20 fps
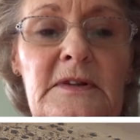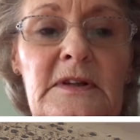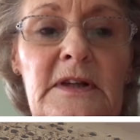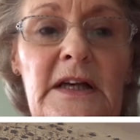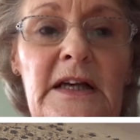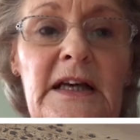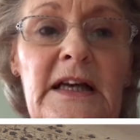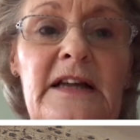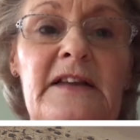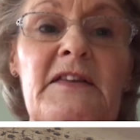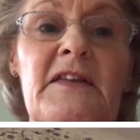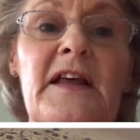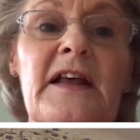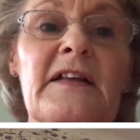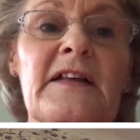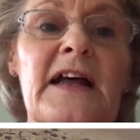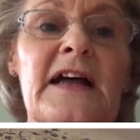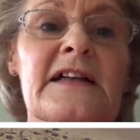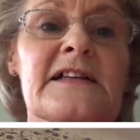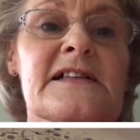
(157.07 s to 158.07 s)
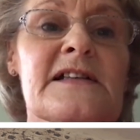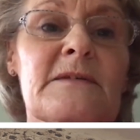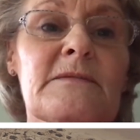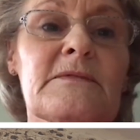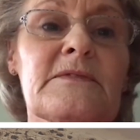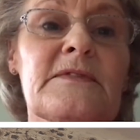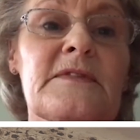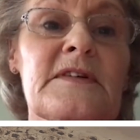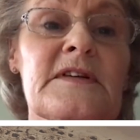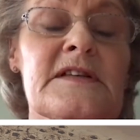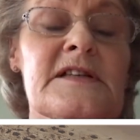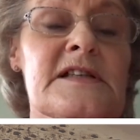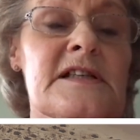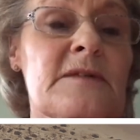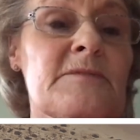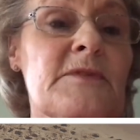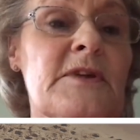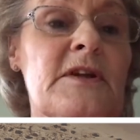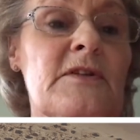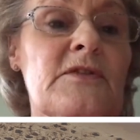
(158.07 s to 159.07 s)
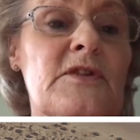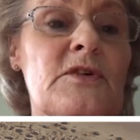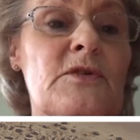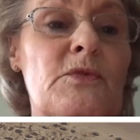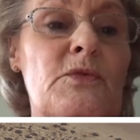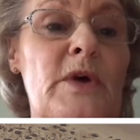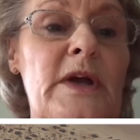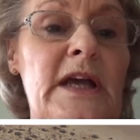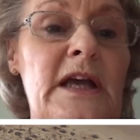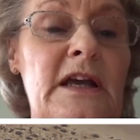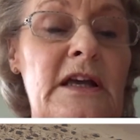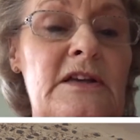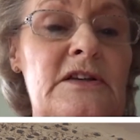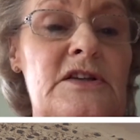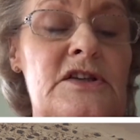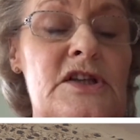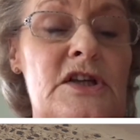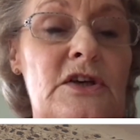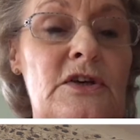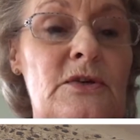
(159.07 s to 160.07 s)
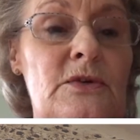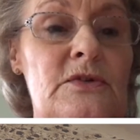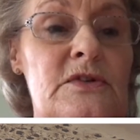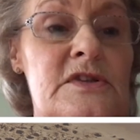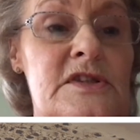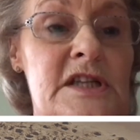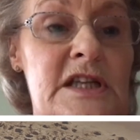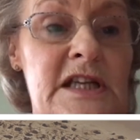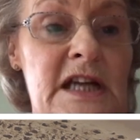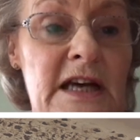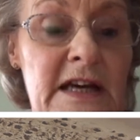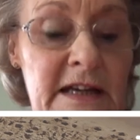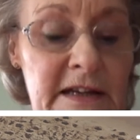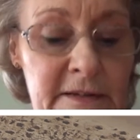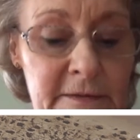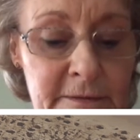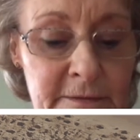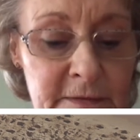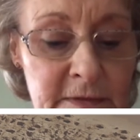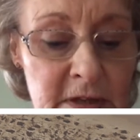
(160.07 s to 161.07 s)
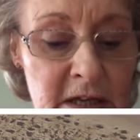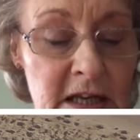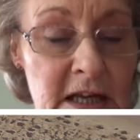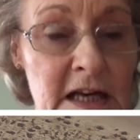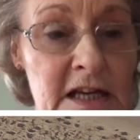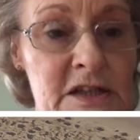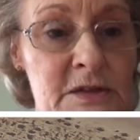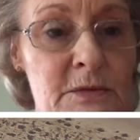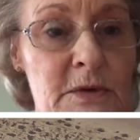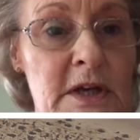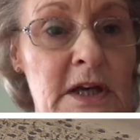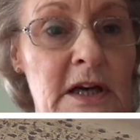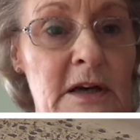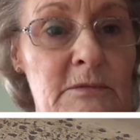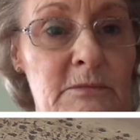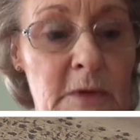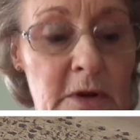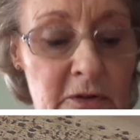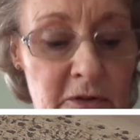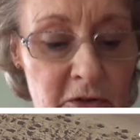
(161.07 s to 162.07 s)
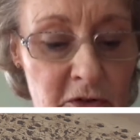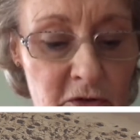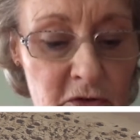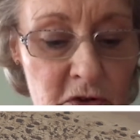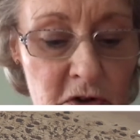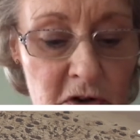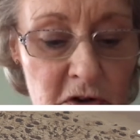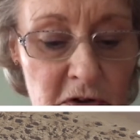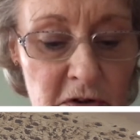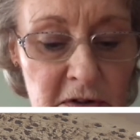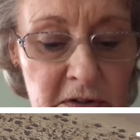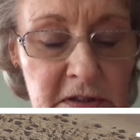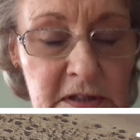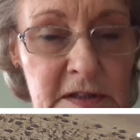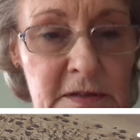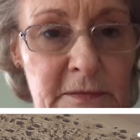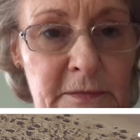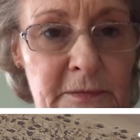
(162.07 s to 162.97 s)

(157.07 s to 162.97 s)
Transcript: And I think that's something that we can do today as we come before God